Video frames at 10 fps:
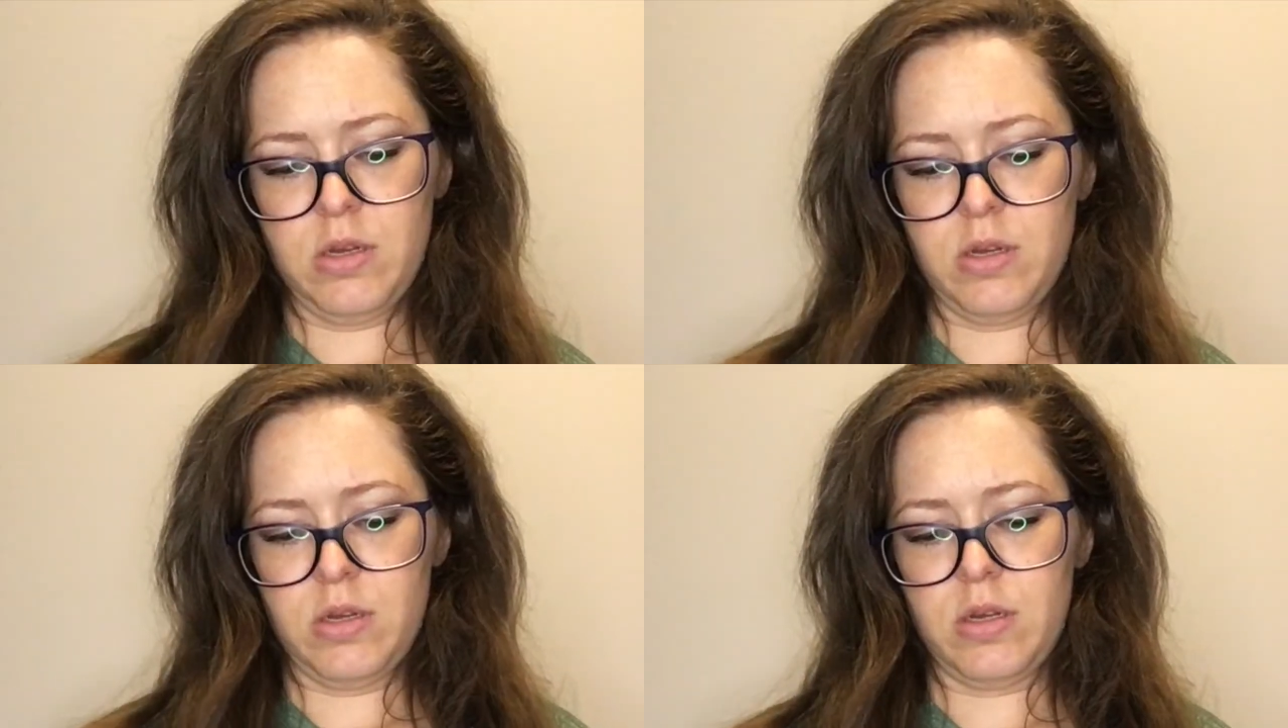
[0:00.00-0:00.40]

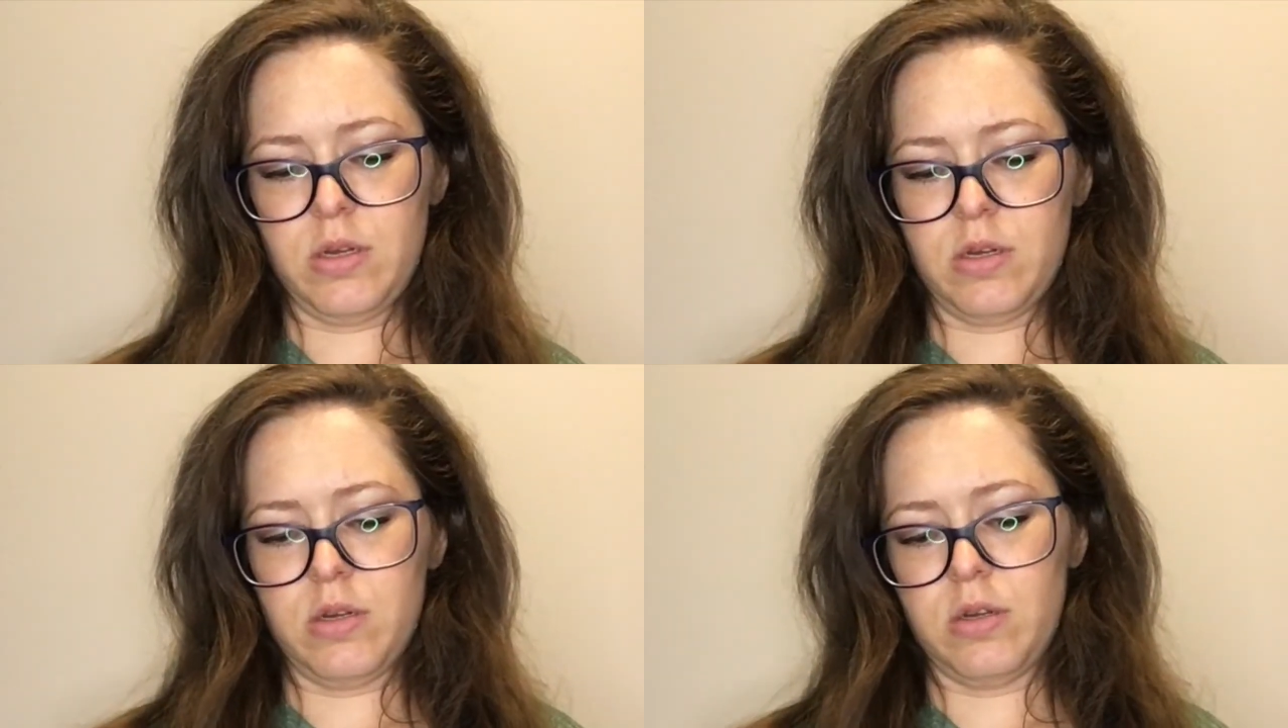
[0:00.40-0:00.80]

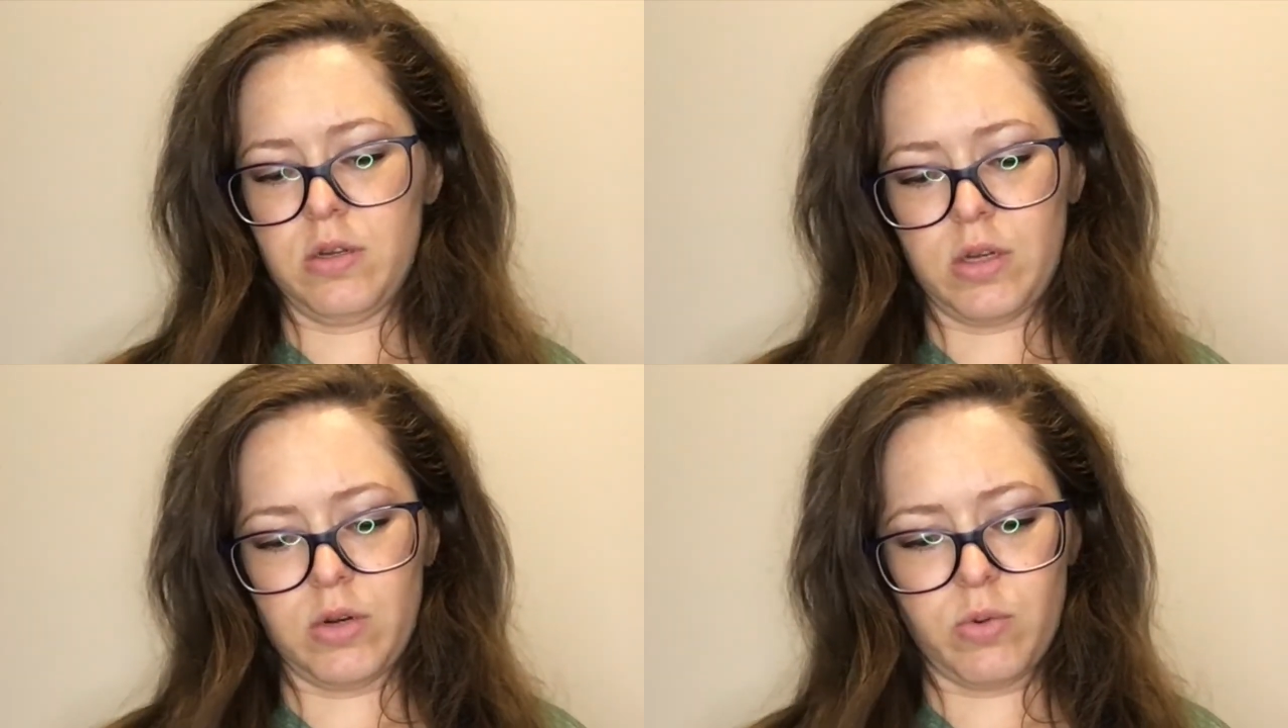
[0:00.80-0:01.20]

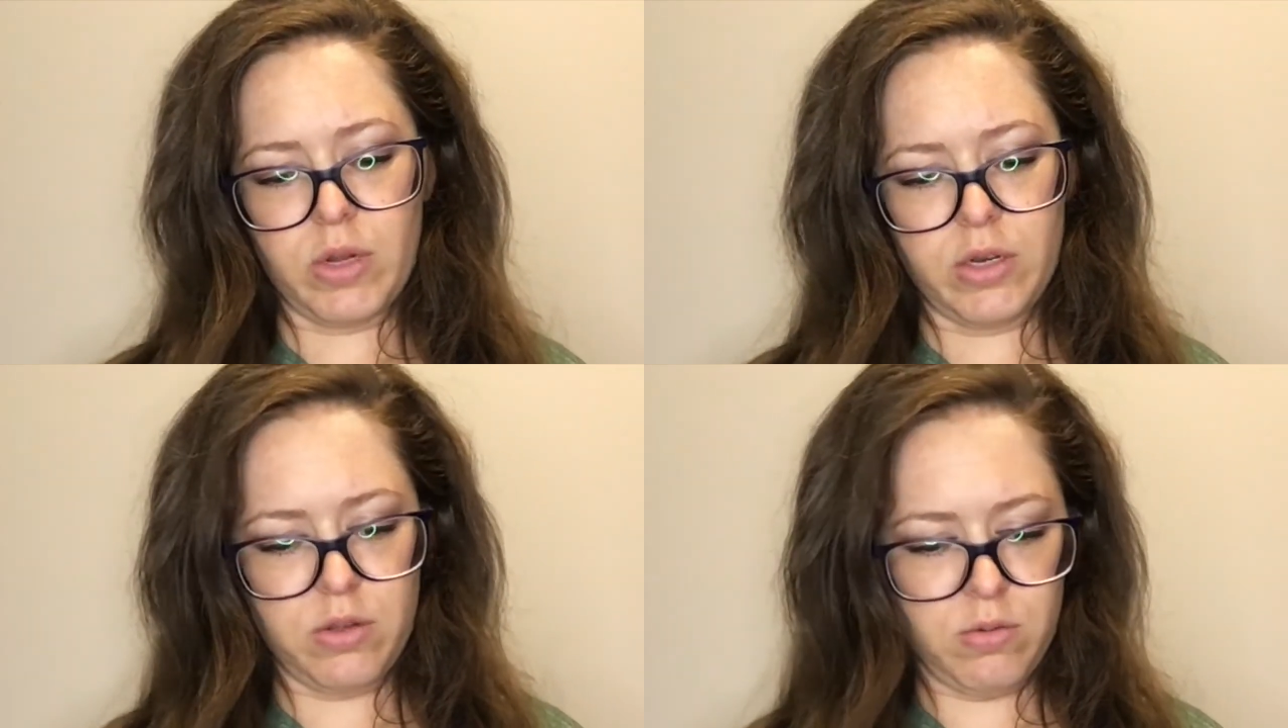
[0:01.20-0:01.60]
How do I
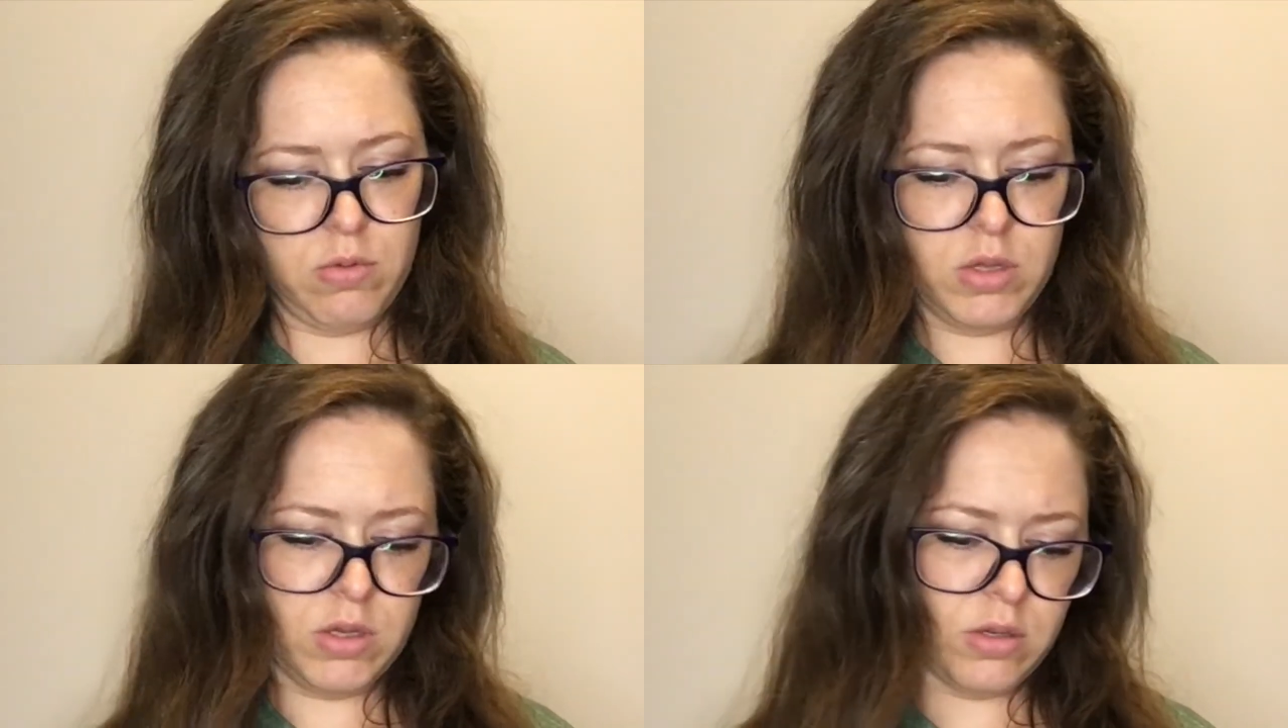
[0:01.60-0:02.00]
do
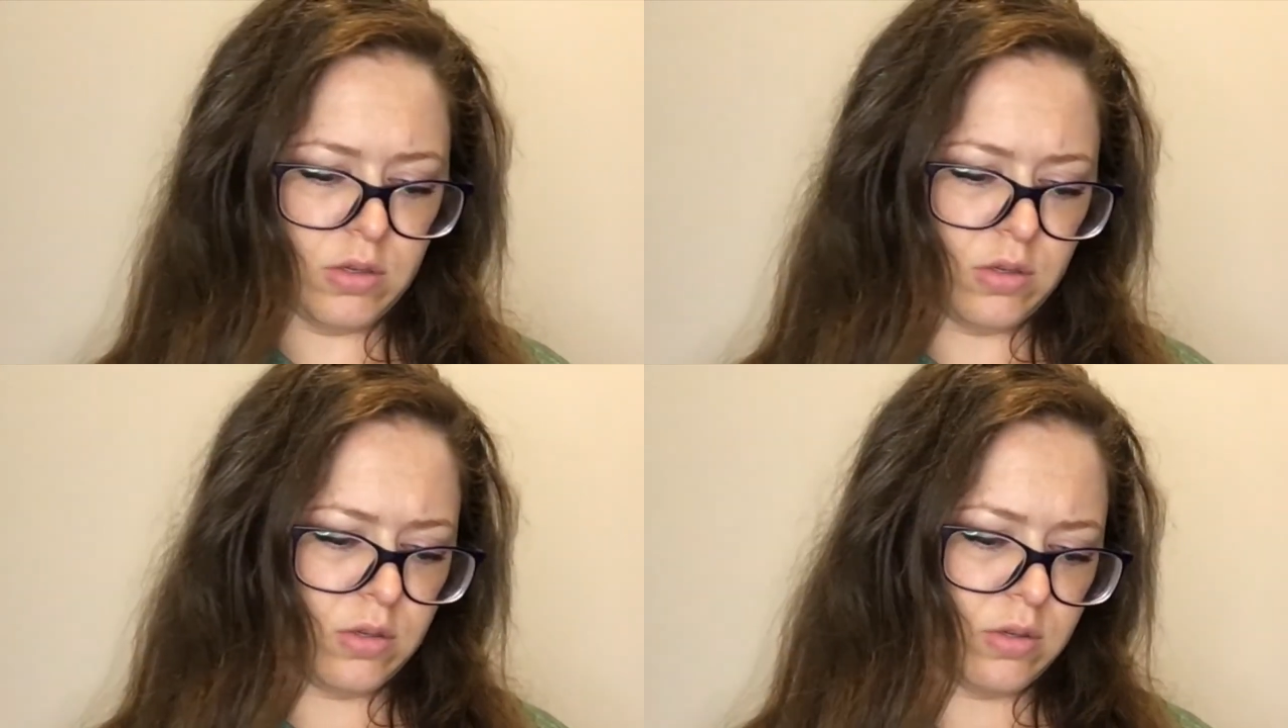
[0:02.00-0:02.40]

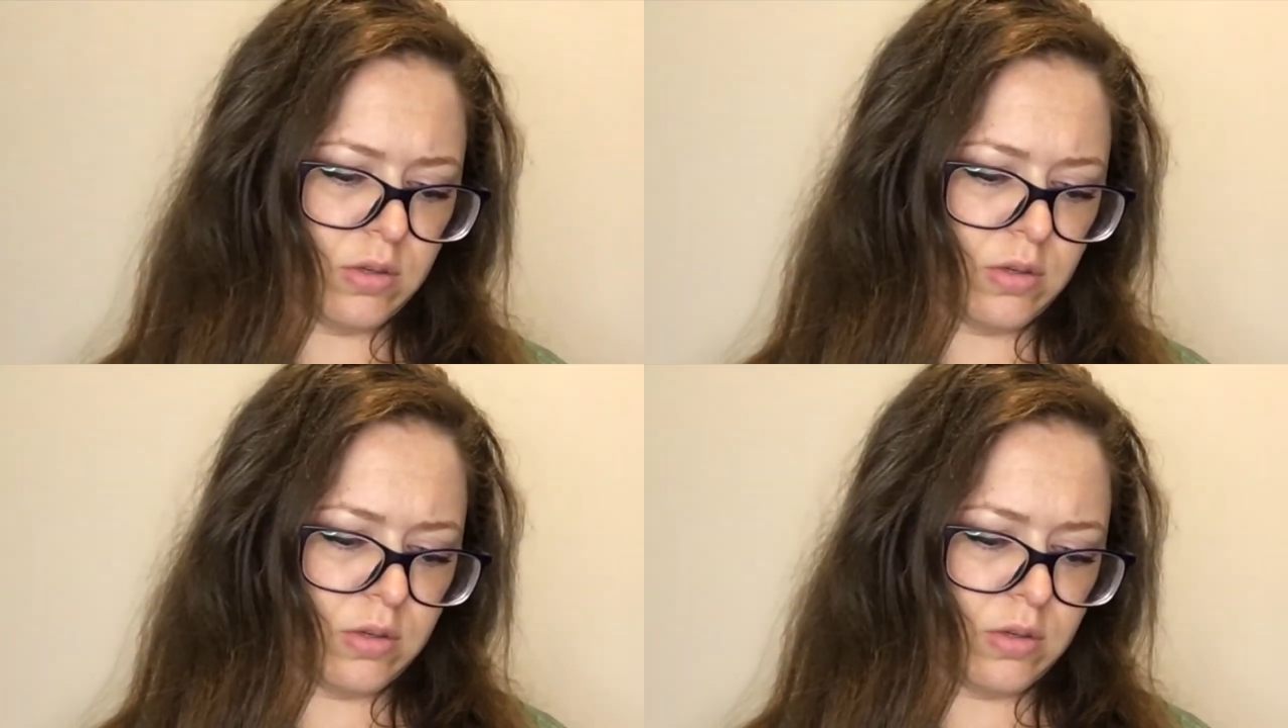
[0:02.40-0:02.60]
this?